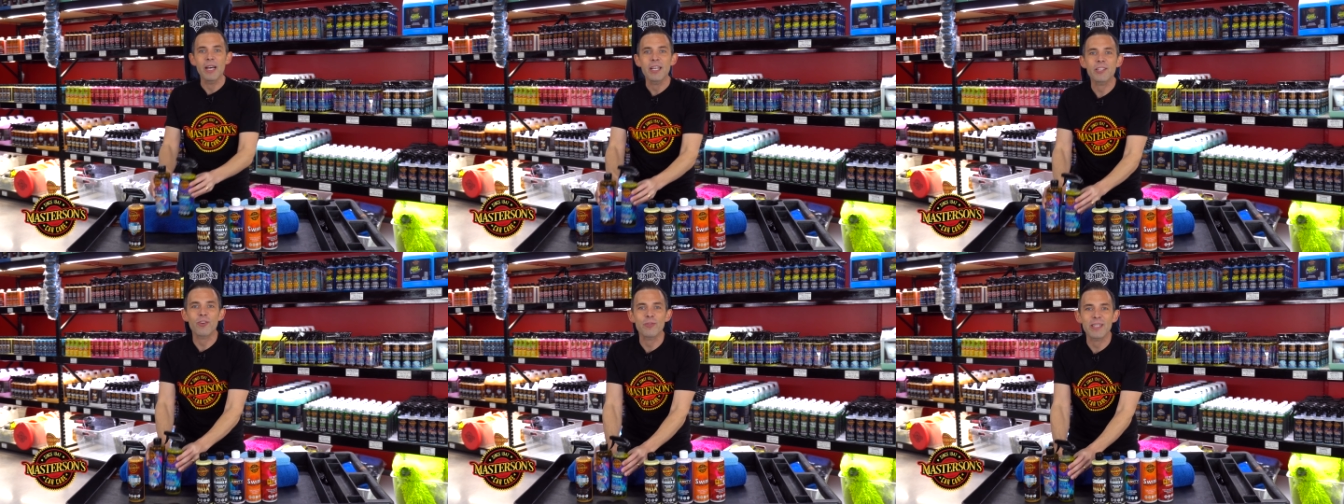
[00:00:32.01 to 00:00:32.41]

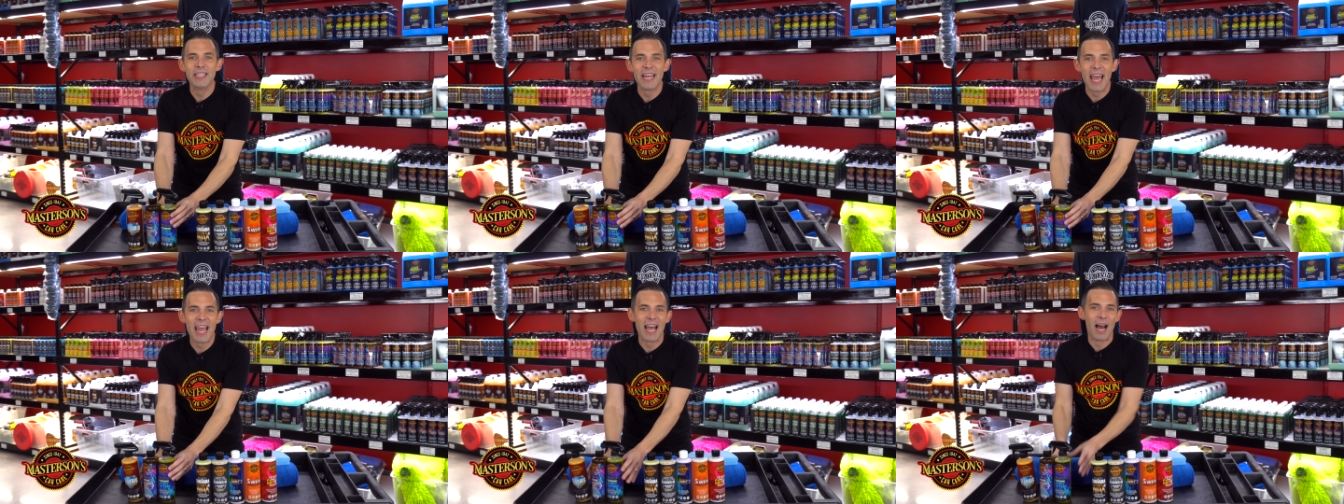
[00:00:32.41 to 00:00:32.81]
So,
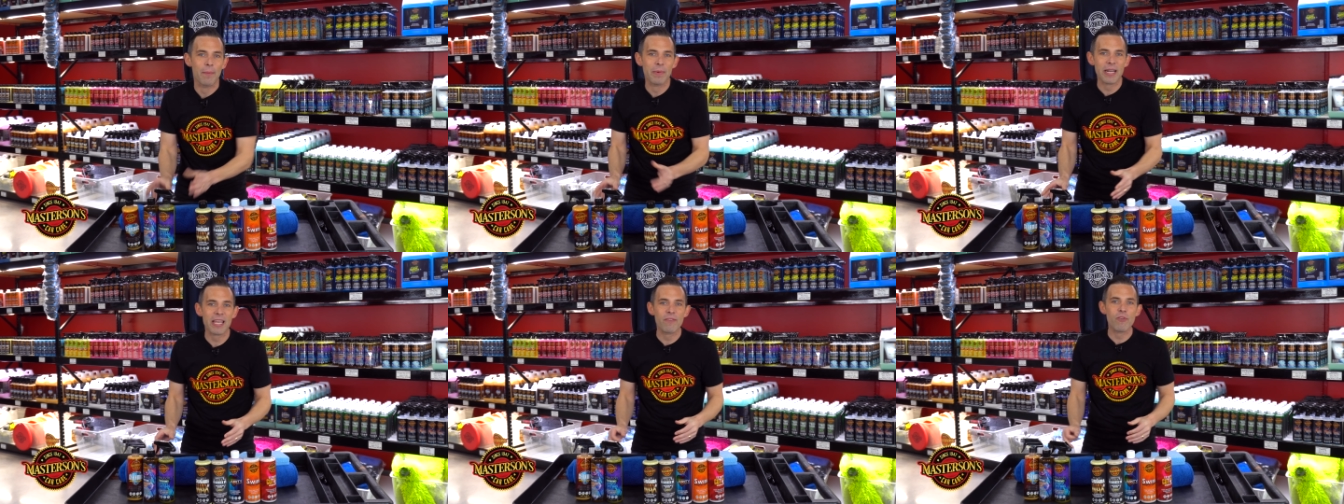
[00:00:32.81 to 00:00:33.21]
today I'm
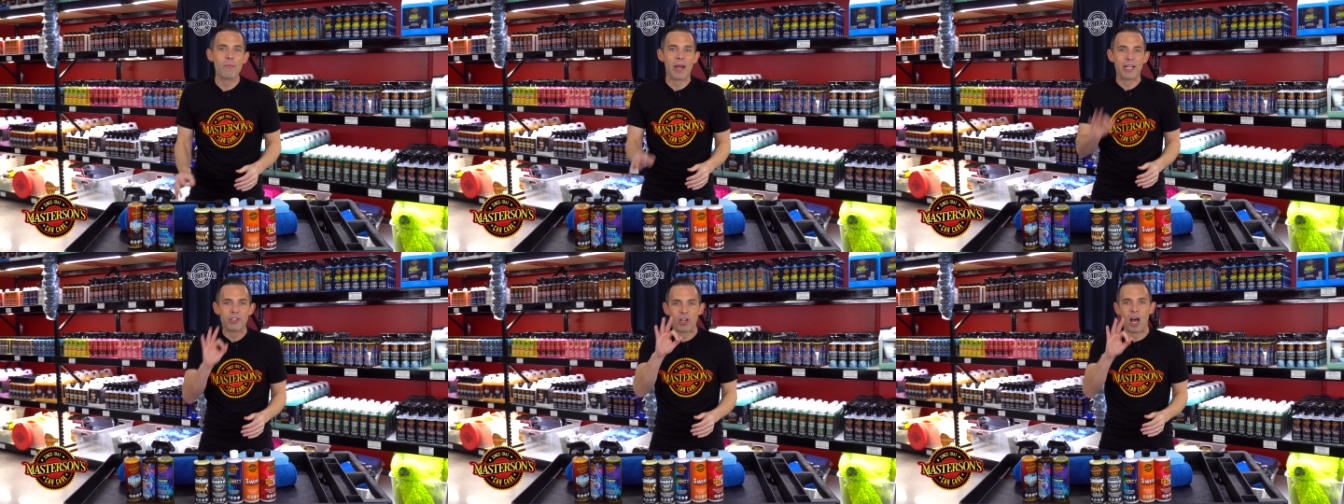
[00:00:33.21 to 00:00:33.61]
going to give you
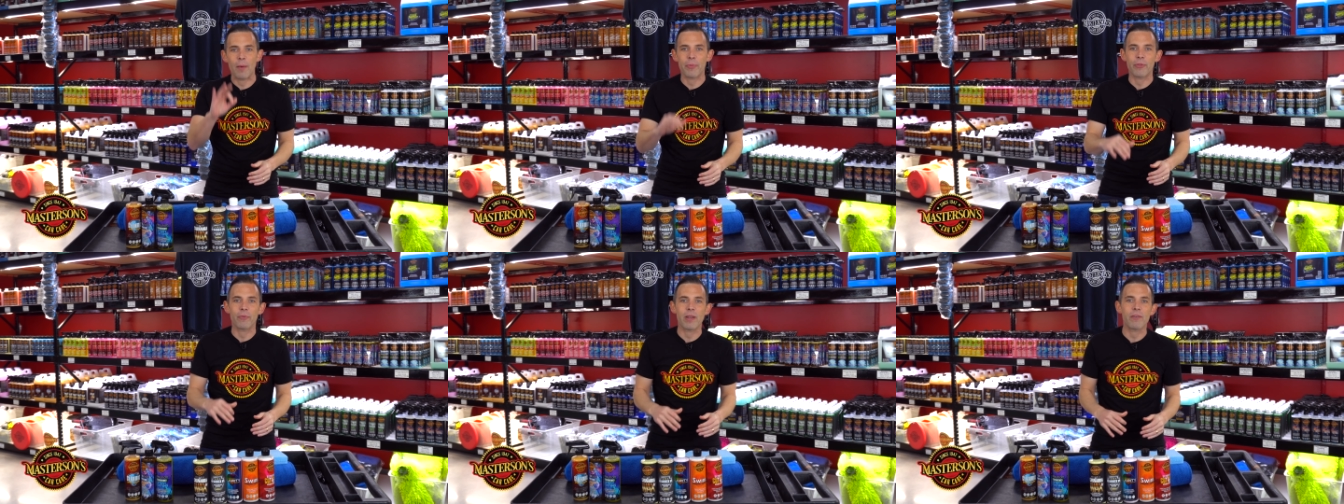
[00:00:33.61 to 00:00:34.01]
my
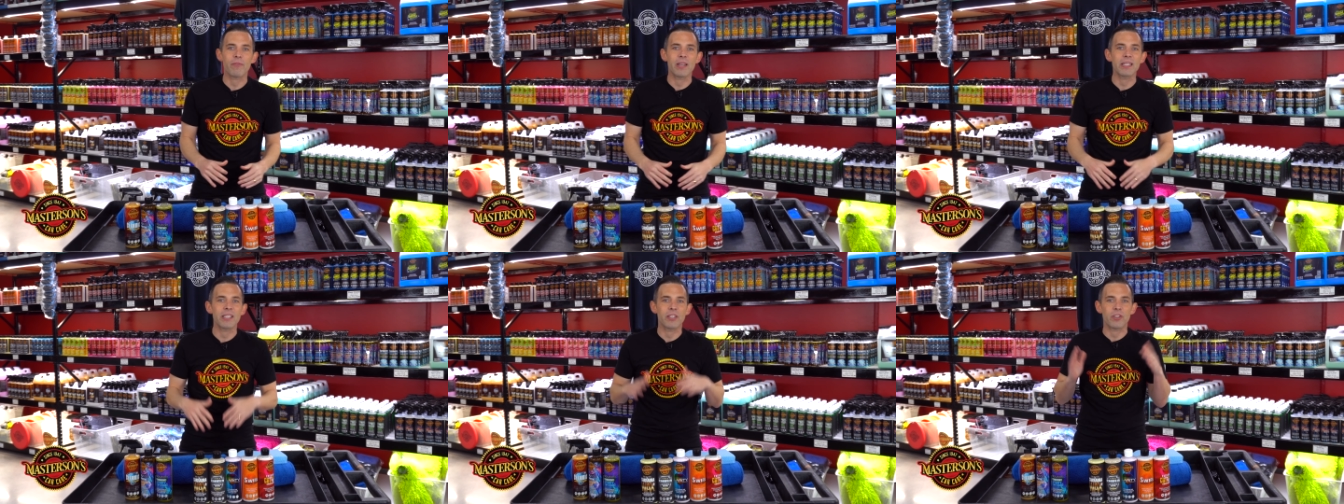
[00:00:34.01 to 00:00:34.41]
top three
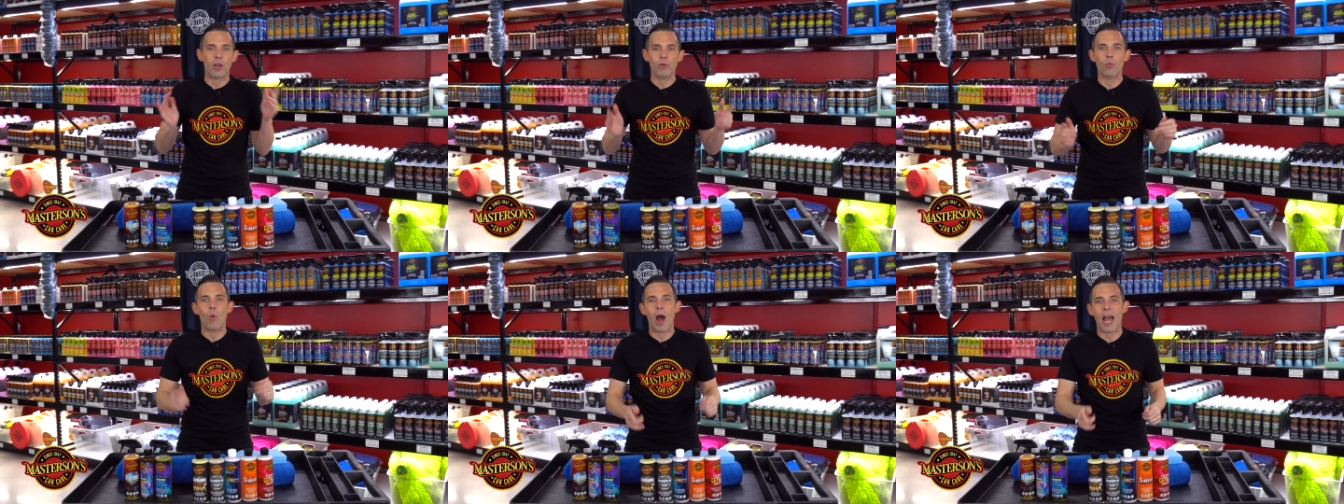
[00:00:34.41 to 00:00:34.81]
reasons
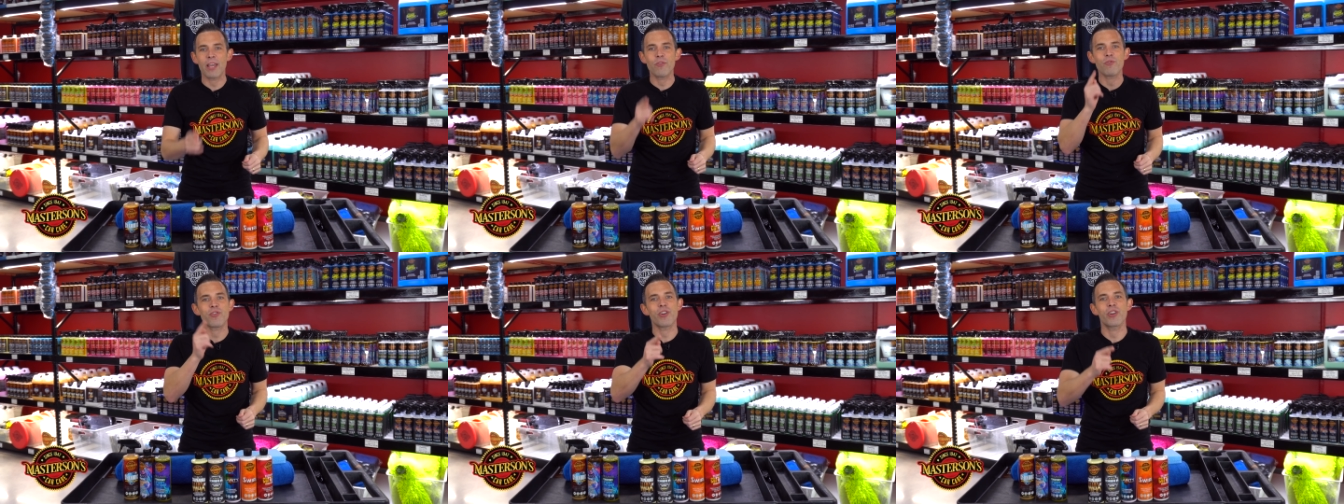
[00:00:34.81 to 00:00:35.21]
on why
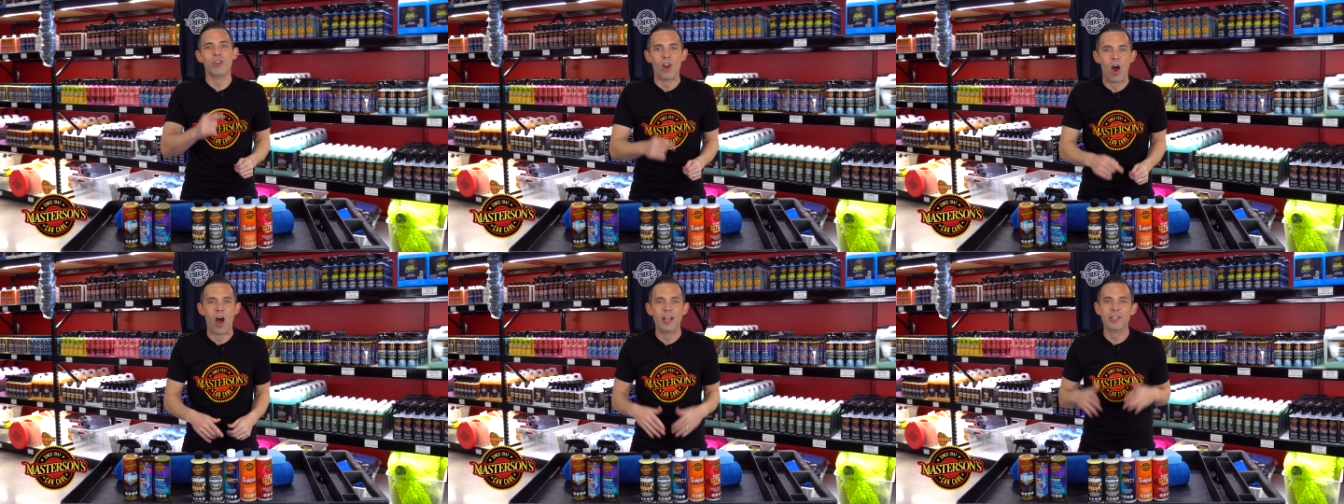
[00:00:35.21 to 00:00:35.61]
you should
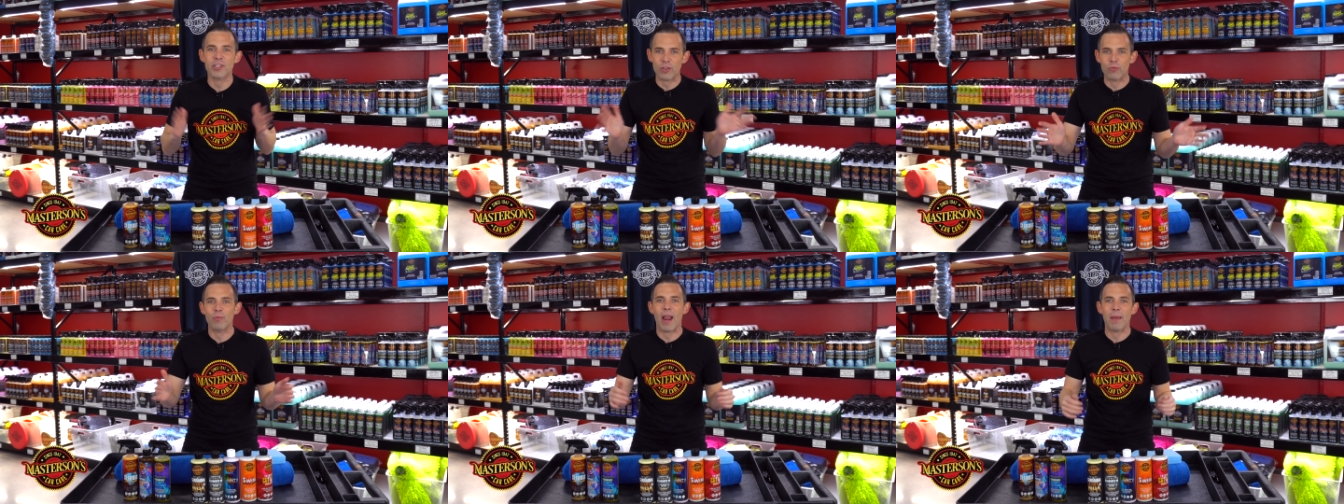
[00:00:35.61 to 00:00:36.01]
not
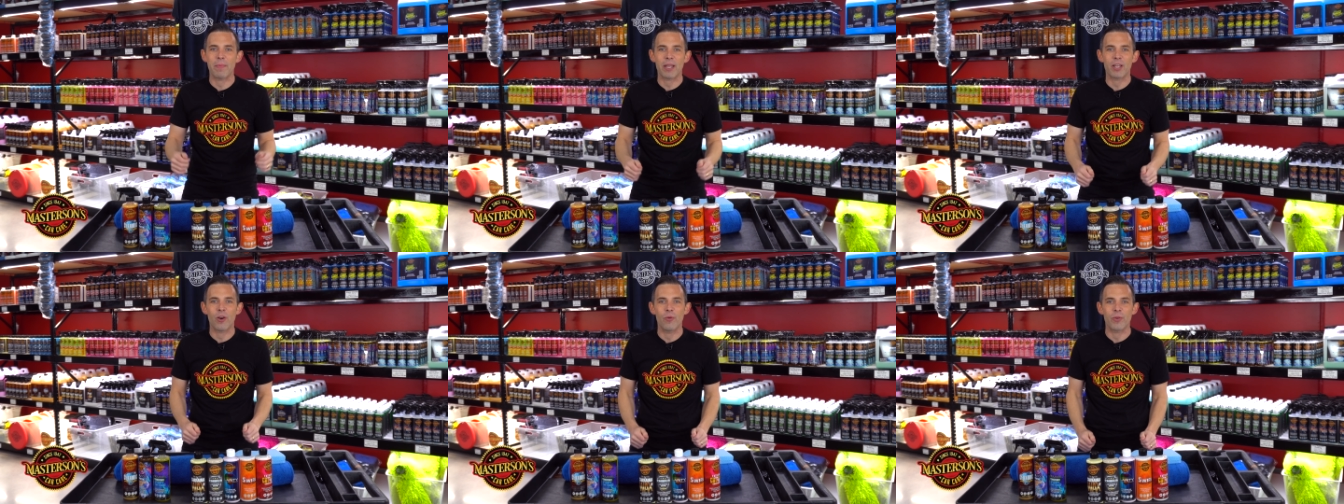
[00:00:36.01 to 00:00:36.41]

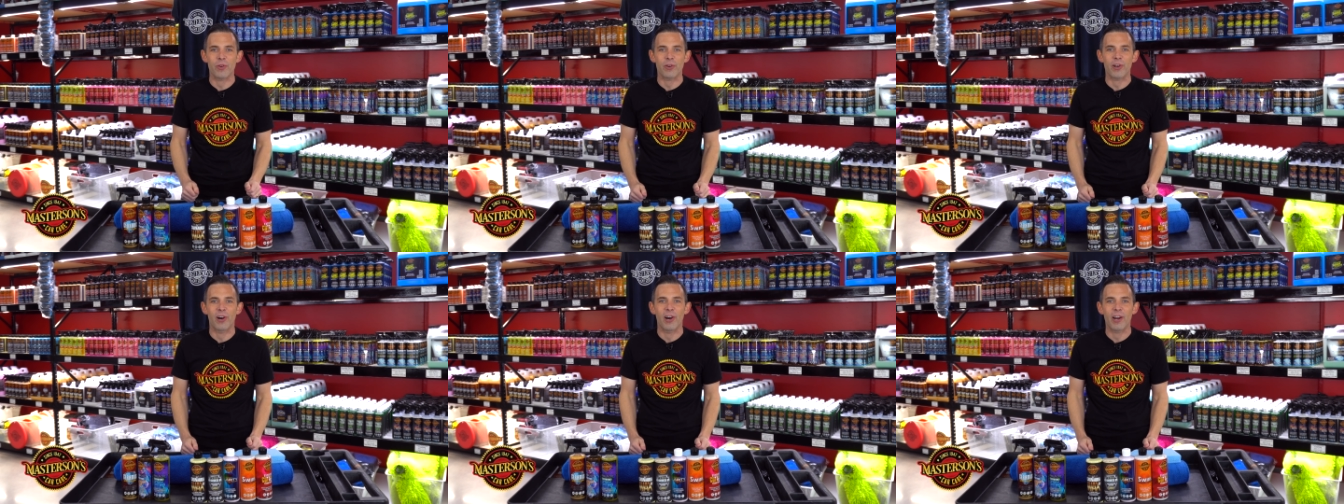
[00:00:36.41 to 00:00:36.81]
ceramic coat
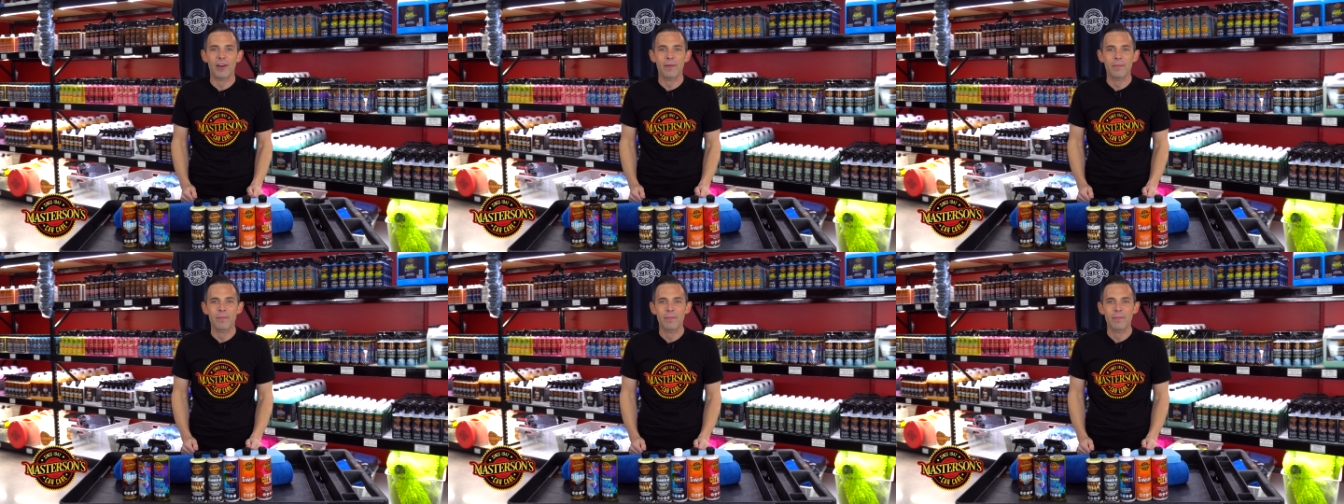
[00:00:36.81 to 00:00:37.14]
your car.